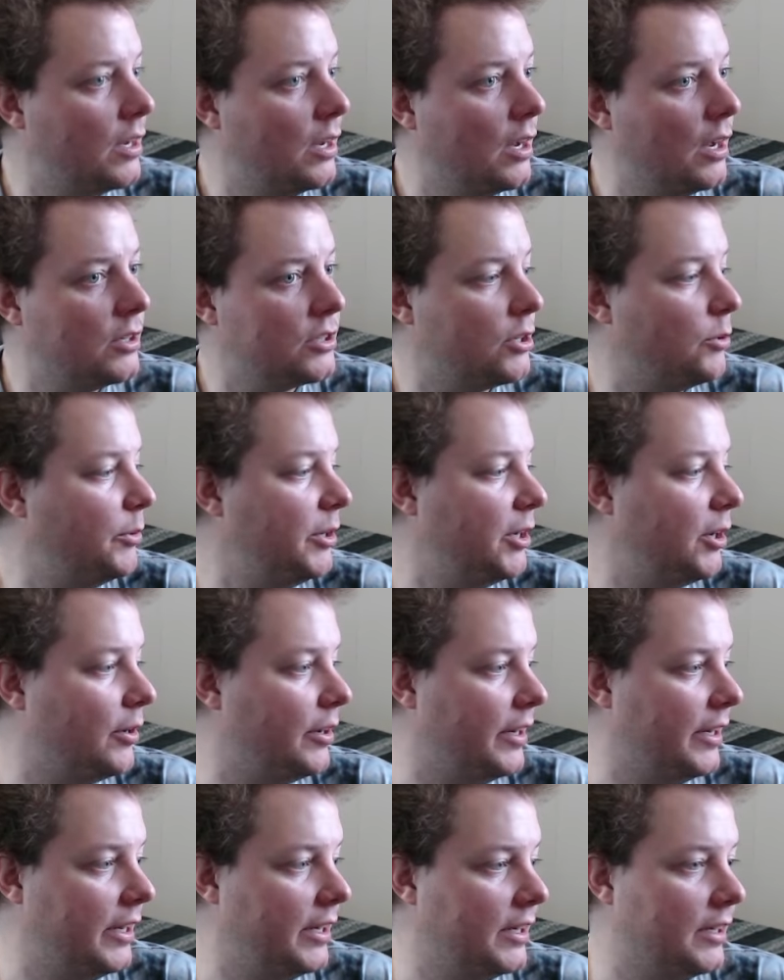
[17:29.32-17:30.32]
So we don't
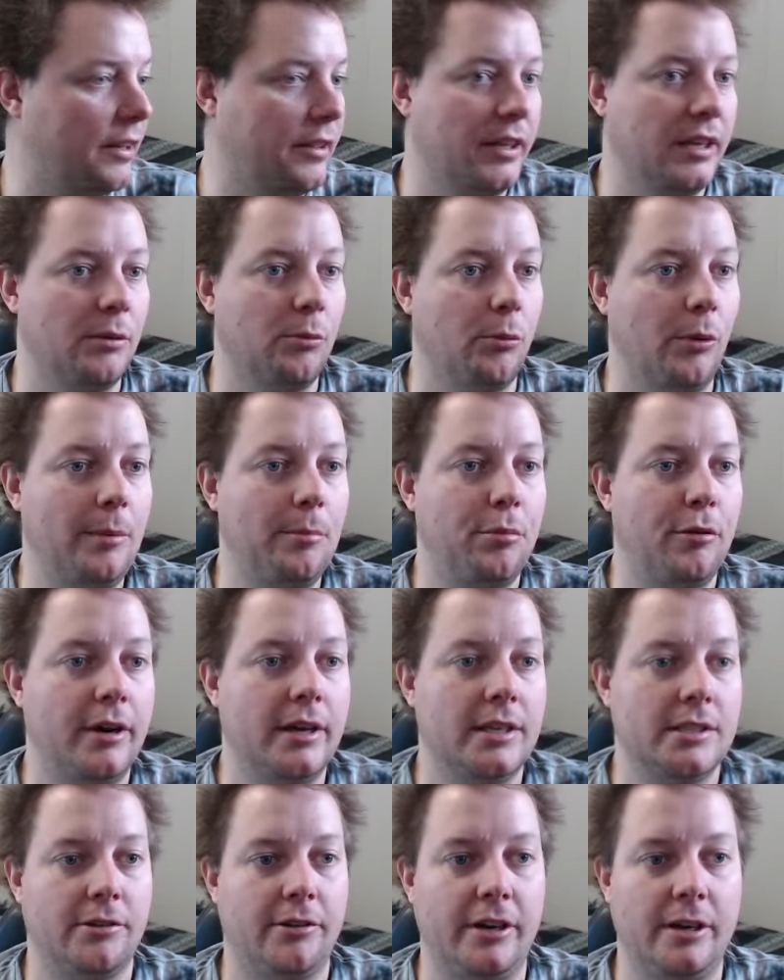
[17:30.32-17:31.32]
need the web
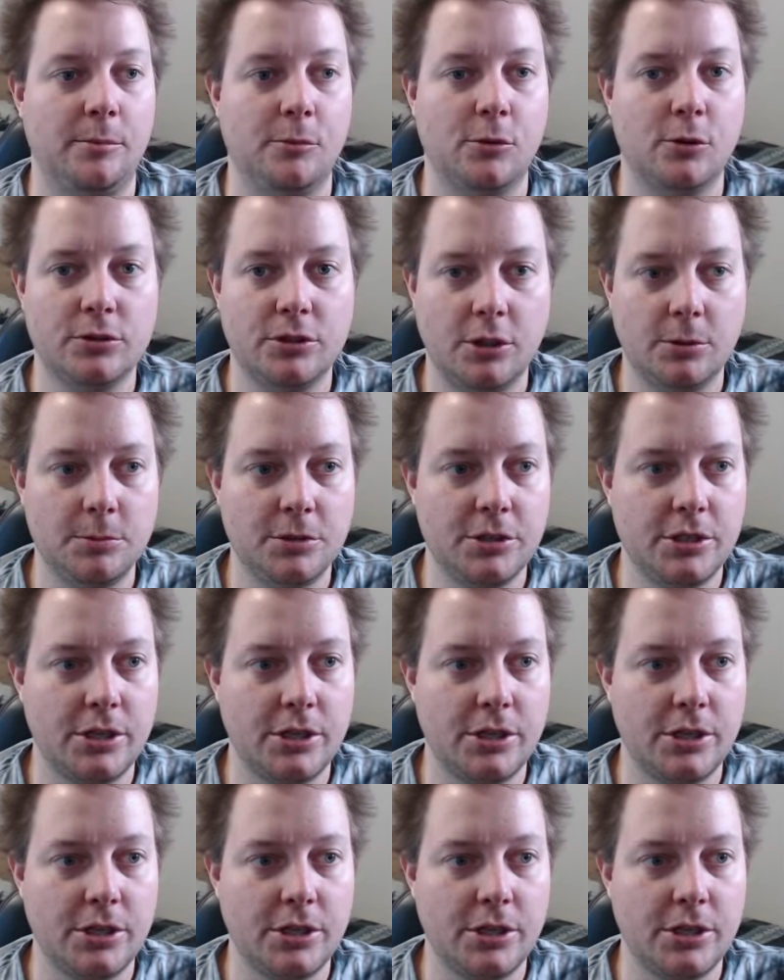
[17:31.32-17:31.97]
browser anymore, so I'm just